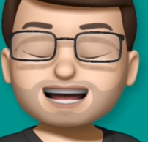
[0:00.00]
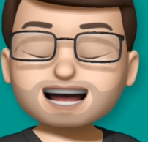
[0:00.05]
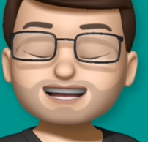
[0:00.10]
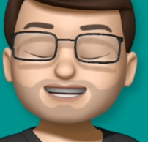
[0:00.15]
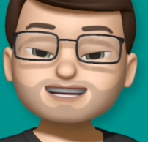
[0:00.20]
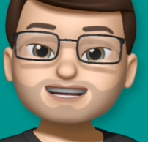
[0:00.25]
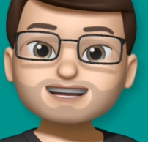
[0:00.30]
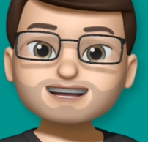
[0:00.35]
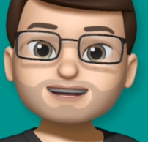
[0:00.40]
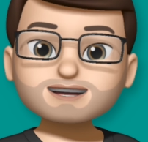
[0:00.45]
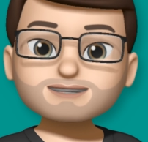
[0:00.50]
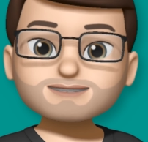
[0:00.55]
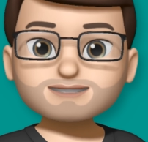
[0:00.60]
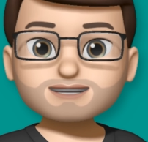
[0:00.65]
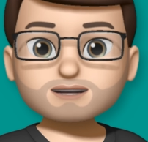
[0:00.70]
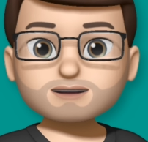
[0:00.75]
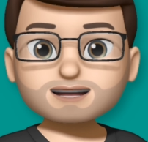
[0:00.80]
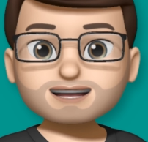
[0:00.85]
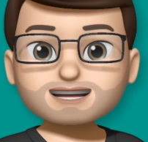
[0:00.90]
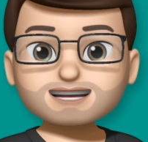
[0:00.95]
As I go
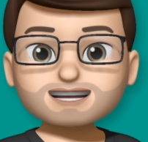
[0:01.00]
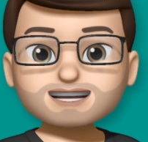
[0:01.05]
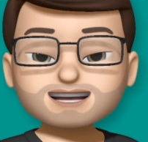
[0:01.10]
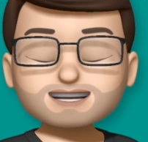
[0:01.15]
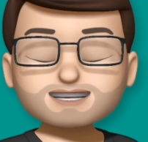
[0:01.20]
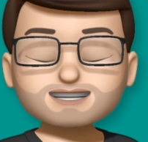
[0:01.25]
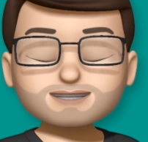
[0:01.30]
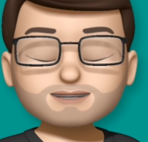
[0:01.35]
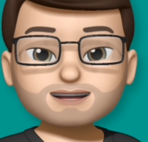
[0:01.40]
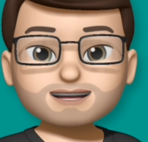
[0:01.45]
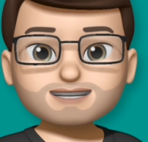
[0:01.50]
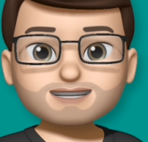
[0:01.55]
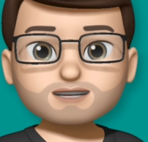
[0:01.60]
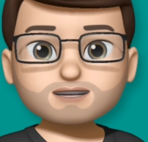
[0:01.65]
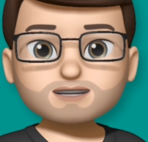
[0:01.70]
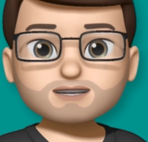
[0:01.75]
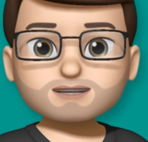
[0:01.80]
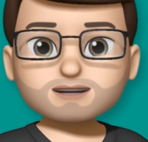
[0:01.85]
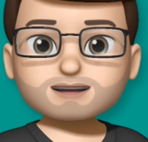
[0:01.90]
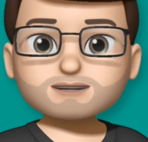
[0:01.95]
through and I can customize the
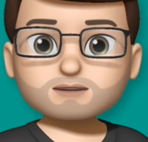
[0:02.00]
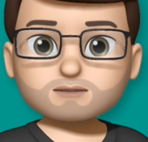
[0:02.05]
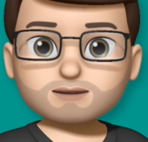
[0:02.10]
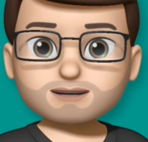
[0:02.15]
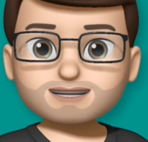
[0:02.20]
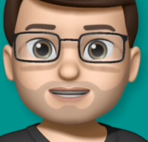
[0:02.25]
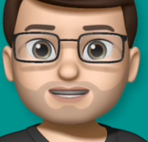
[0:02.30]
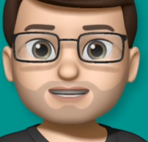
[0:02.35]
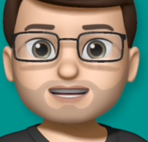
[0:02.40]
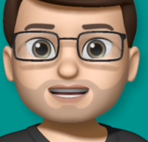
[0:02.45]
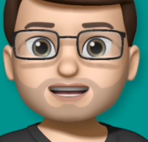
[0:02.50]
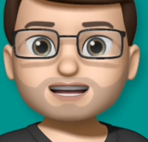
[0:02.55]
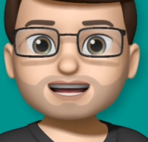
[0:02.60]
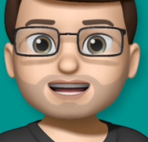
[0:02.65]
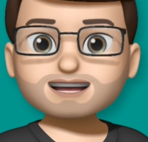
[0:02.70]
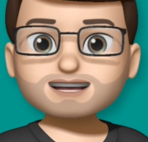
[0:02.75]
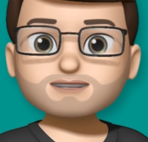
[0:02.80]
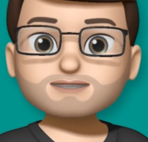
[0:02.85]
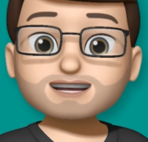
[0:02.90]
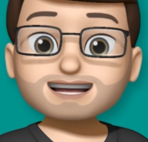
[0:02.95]
looks of the other ones,
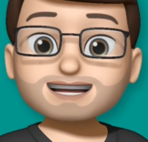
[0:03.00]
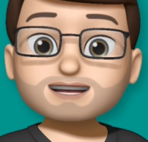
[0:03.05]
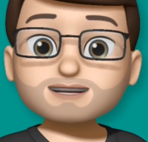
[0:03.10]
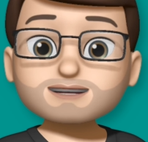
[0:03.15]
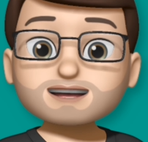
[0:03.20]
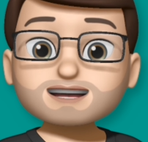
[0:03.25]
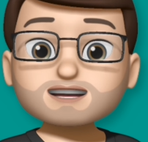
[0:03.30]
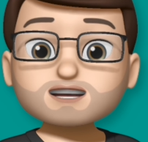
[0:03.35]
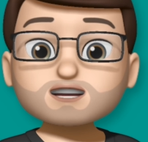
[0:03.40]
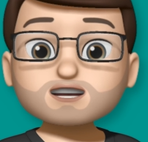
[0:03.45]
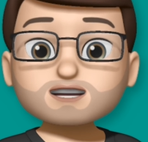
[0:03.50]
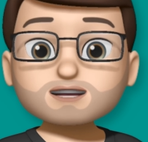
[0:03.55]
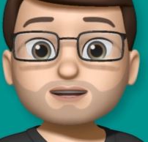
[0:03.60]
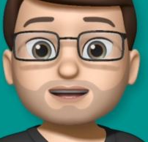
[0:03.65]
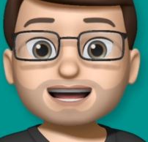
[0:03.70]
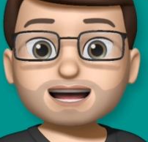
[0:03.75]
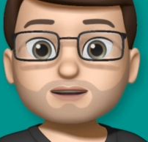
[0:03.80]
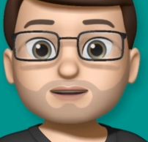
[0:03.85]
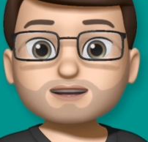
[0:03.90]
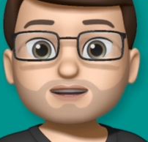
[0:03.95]
I can really fine-tune
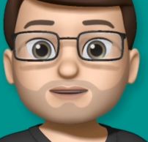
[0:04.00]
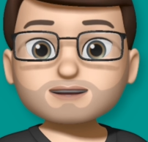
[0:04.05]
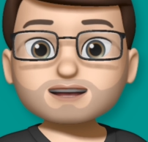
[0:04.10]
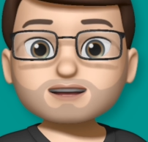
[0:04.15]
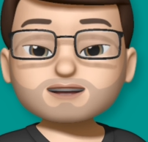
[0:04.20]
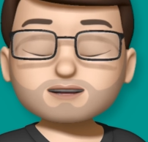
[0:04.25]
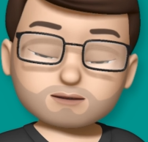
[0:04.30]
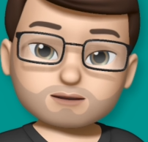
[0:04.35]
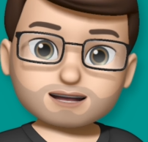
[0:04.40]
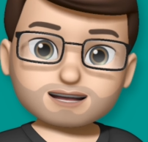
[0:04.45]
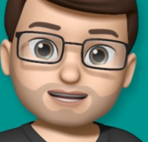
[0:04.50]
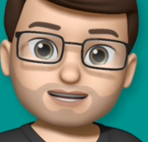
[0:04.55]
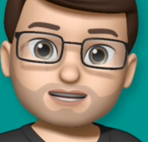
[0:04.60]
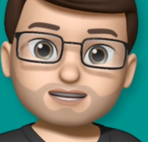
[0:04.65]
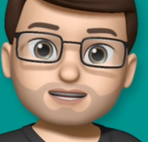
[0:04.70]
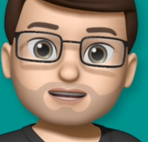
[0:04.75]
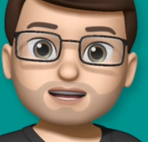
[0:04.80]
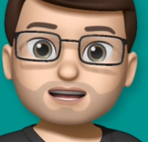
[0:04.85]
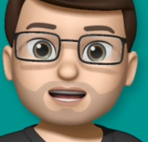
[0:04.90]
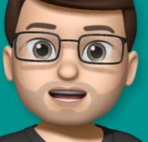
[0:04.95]
how this feature
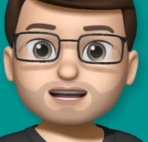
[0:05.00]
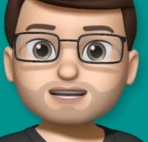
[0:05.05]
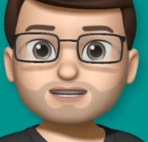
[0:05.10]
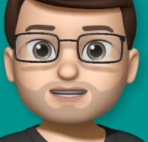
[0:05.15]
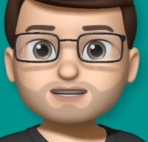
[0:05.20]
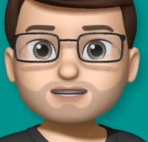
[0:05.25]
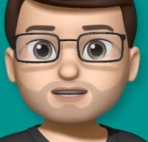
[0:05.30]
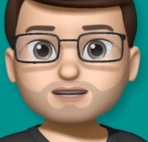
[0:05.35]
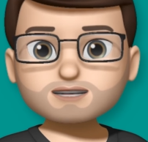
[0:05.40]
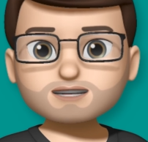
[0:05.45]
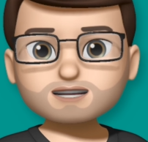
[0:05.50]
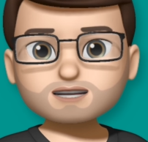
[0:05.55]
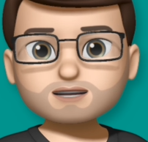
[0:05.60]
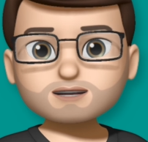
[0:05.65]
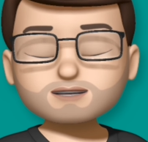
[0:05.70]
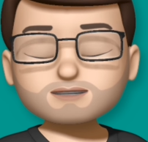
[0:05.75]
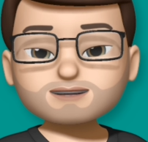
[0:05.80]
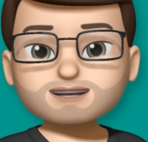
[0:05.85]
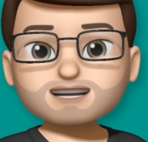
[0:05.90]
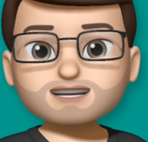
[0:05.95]
works. I can choose the
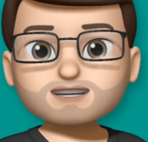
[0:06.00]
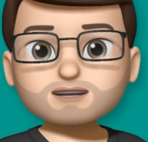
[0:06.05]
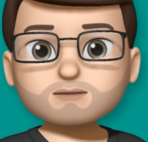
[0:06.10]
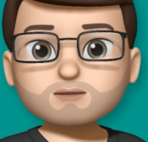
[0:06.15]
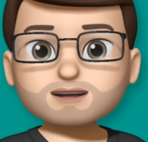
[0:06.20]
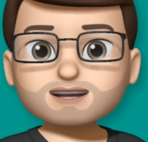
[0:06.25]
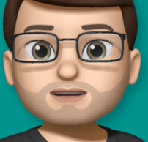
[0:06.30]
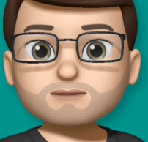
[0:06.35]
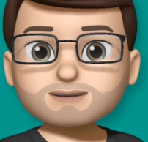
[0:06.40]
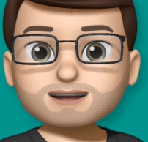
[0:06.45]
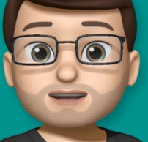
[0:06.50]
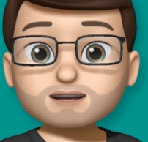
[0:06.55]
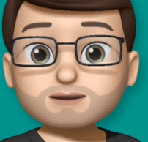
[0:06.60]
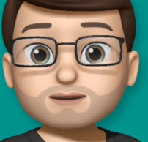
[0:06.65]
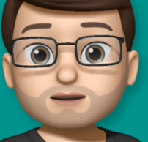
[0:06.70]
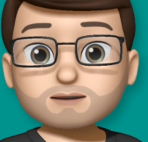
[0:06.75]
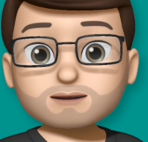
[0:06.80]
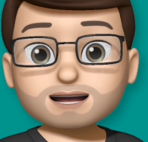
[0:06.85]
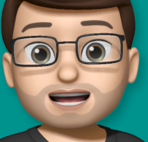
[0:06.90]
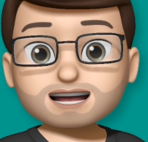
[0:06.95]
clock face that works best
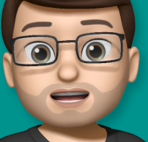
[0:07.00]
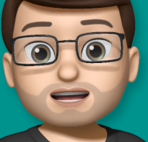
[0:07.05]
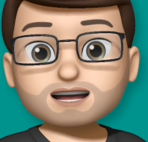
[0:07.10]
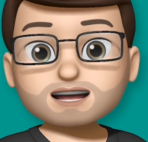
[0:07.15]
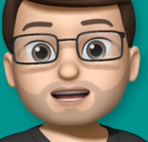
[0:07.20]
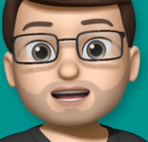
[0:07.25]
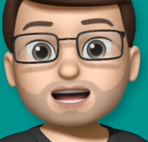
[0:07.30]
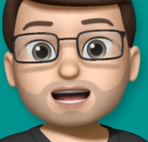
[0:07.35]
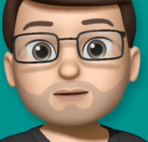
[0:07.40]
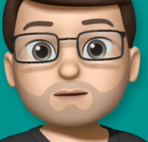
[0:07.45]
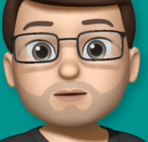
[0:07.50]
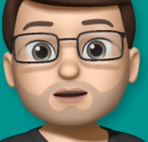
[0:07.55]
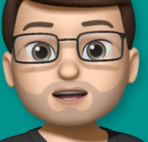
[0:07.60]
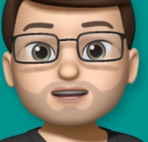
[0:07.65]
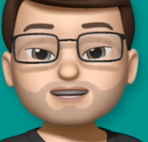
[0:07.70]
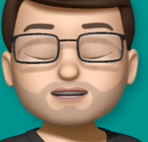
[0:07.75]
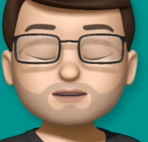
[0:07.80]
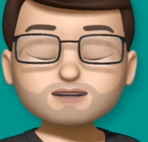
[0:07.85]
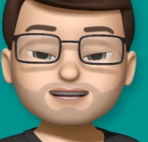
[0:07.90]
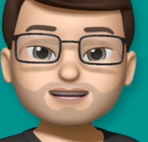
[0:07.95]
for me, and
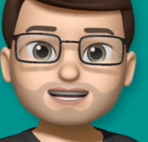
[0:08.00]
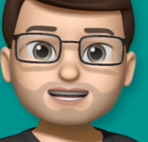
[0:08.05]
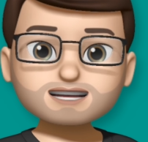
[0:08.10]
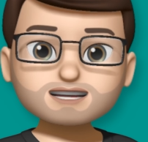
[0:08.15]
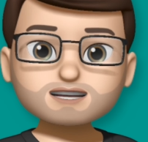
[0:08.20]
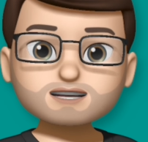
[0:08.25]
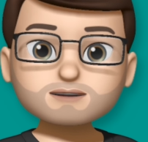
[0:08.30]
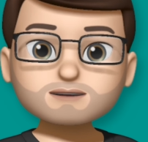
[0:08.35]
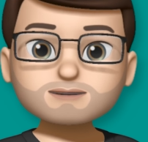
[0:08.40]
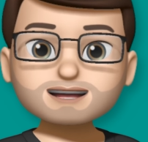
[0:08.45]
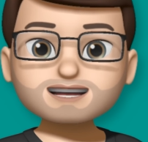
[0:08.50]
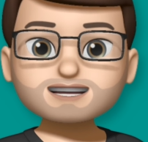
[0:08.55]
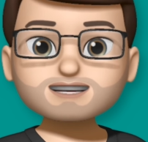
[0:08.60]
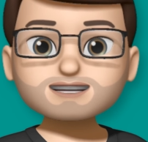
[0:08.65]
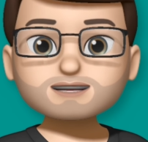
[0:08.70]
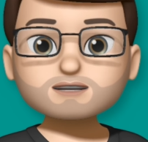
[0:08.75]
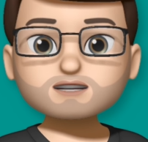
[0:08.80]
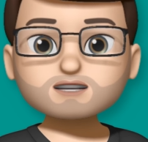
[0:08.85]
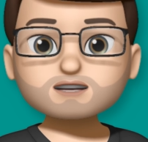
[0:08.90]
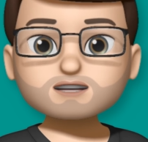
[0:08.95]
because it links to the
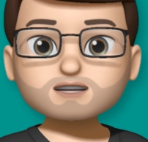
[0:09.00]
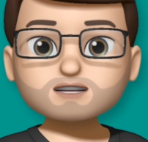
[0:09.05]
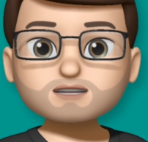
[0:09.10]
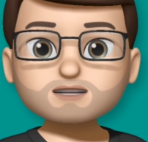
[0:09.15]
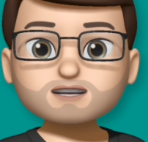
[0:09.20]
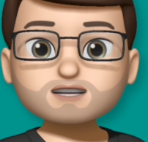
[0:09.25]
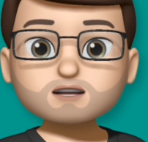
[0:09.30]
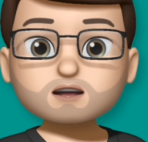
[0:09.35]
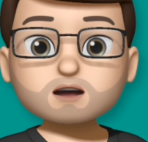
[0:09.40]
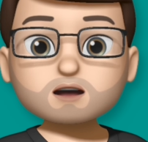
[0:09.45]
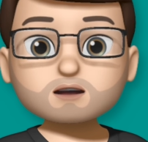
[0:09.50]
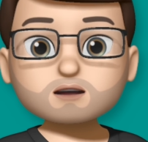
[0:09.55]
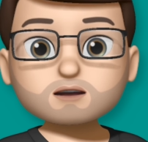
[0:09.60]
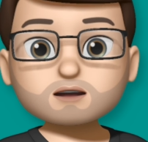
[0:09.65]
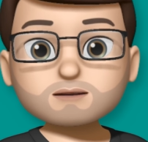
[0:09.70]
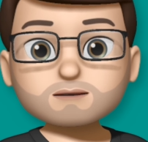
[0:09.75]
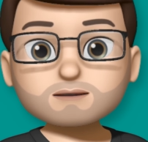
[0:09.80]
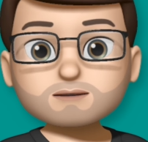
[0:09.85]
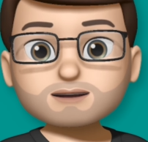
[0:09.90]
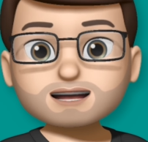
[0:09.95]
MagSafe charger it's
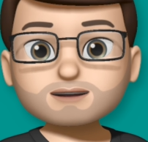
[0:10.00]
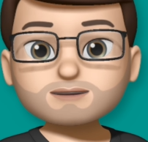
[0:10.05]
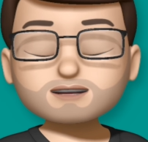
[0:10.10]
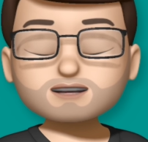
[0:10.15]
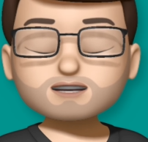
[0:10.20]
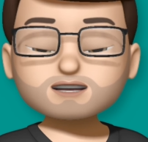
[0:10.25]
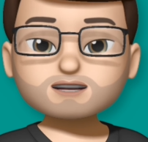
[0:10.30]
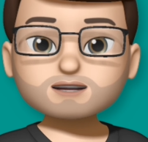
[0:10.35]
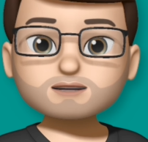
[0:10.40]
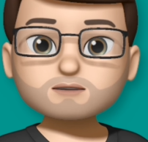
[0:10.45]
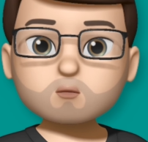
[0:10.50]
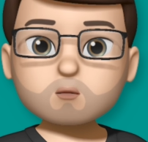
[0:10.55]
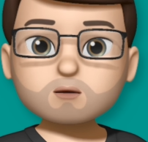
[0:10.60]
on, if I choose